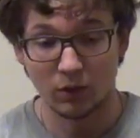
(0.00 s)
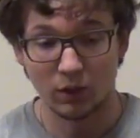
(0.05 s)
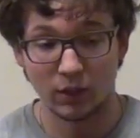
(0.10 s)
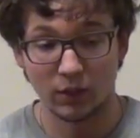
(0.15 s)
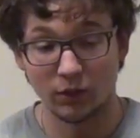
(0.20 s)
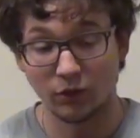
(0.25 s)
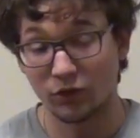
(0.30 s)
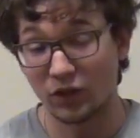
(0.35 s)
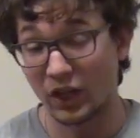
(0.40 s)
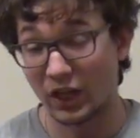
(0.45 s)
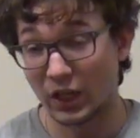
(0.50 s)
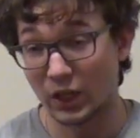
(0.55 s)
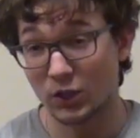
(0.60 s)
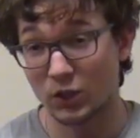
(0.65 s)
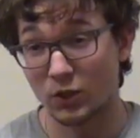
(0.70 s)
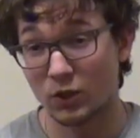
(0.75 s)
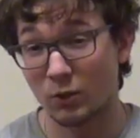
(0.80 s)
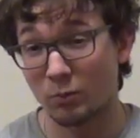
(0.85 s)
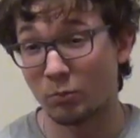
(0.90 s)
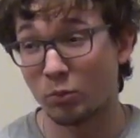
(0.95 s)
It is getting
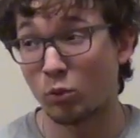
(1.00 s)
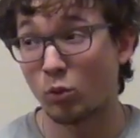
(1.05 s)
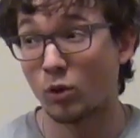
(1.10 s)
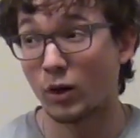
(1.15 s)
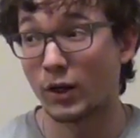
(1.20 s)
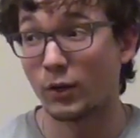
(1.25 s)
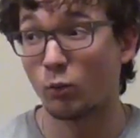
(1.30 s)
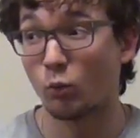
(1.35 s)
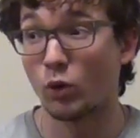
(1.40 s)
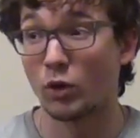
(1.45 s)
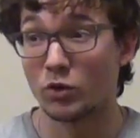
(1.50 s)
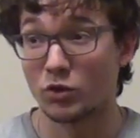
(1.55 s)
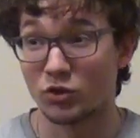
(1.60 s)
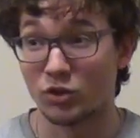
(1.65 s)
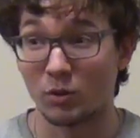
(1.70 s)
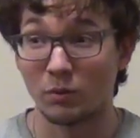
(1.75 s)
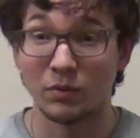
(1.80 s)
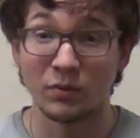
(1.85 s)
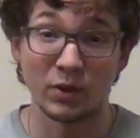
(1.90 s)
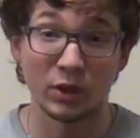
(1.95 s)
to the point where
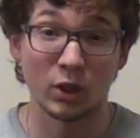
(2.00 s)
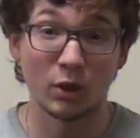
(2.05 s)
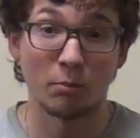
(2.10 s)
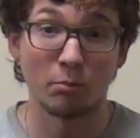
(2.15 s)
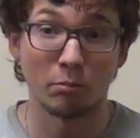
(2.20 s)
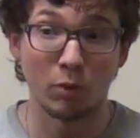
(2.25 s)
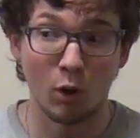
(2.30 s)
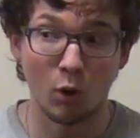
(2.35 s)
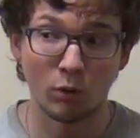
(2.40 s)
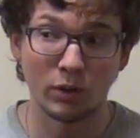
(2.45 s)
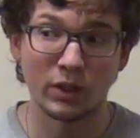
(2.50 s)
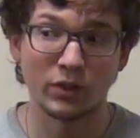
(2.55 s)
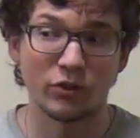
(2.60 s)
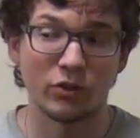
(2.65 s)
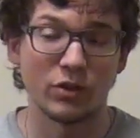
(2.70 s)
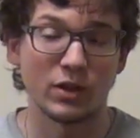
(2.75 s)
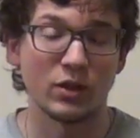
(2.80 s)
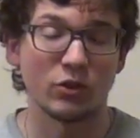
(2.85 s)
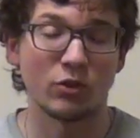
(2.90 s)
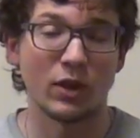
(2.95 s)
some of the
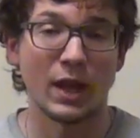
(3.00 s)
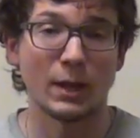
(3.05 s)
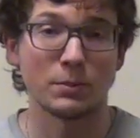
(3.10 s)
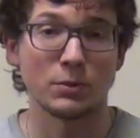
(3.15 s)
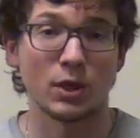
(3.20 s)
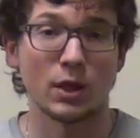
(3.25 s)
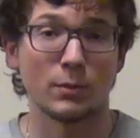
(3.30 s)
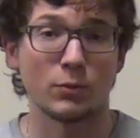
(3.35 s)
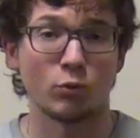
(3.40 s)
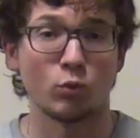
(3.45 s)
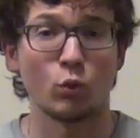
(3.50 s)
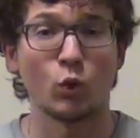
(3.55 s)
components in these laptops